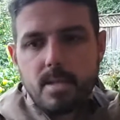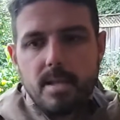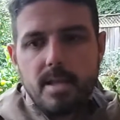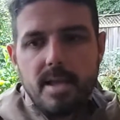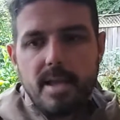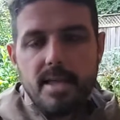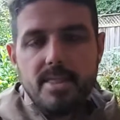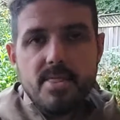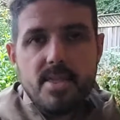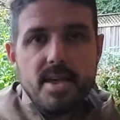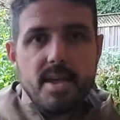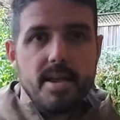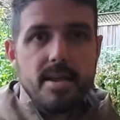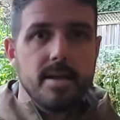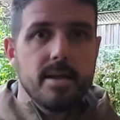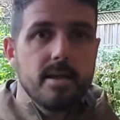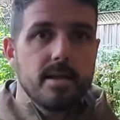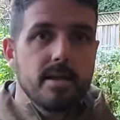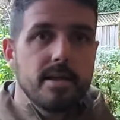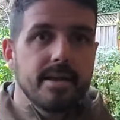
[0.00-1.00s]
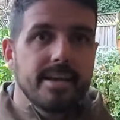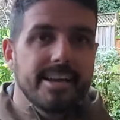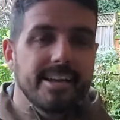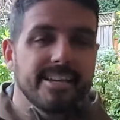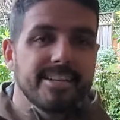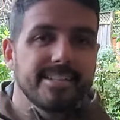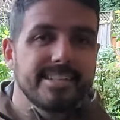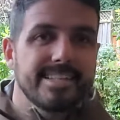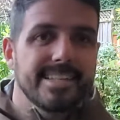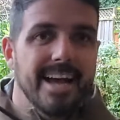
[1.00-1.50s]
And then
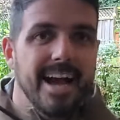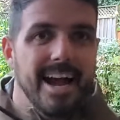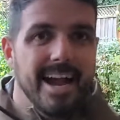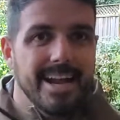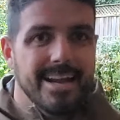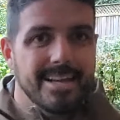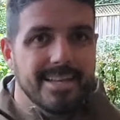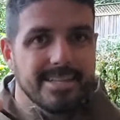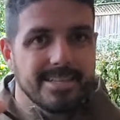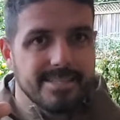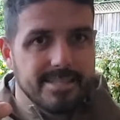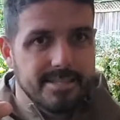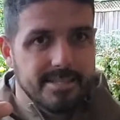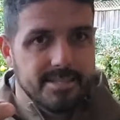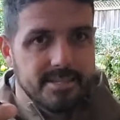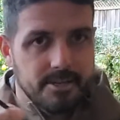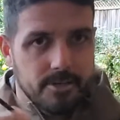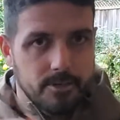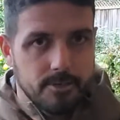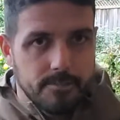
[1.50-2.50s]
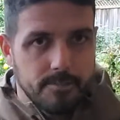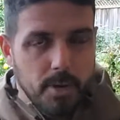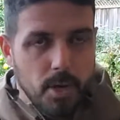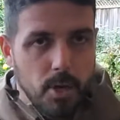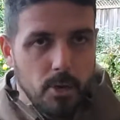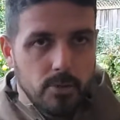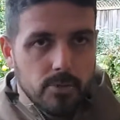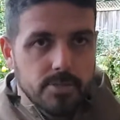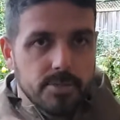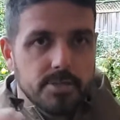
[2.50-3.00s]
inside is a steel
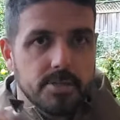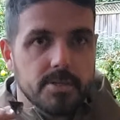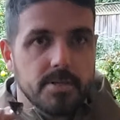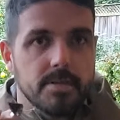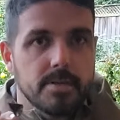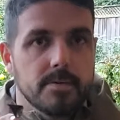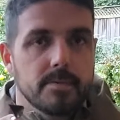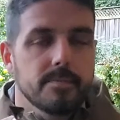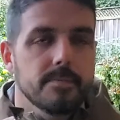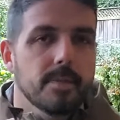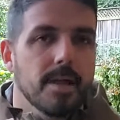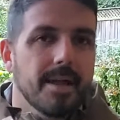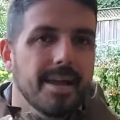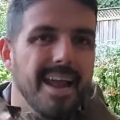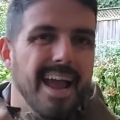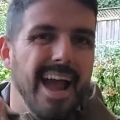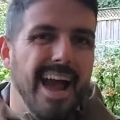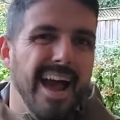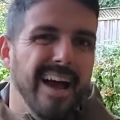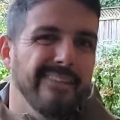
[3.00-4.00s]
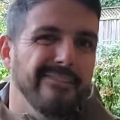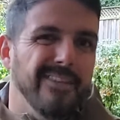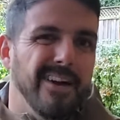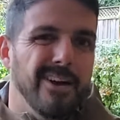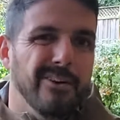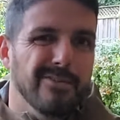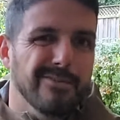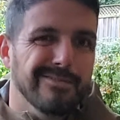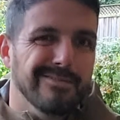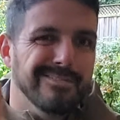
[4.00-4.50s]
post, like half
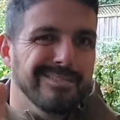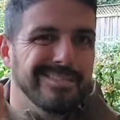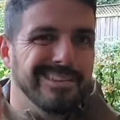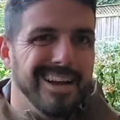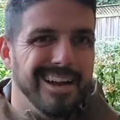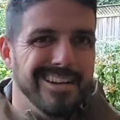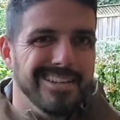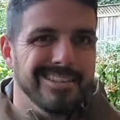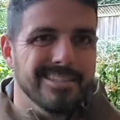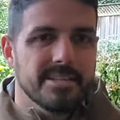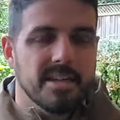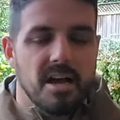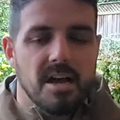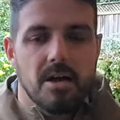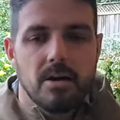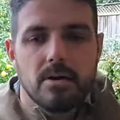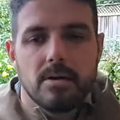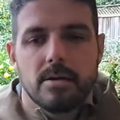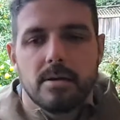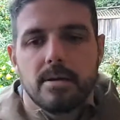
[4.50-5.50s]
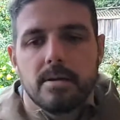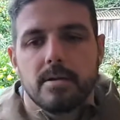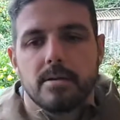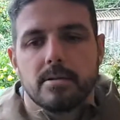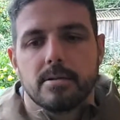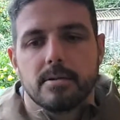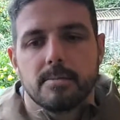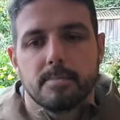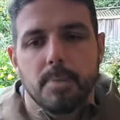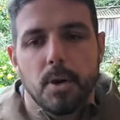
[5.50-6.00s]
out kind of style
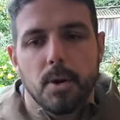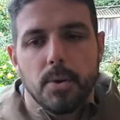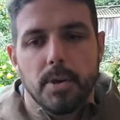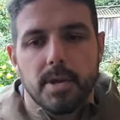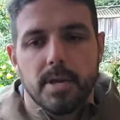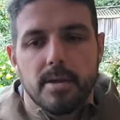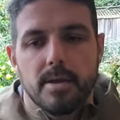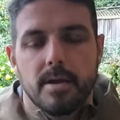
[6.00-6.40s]
component.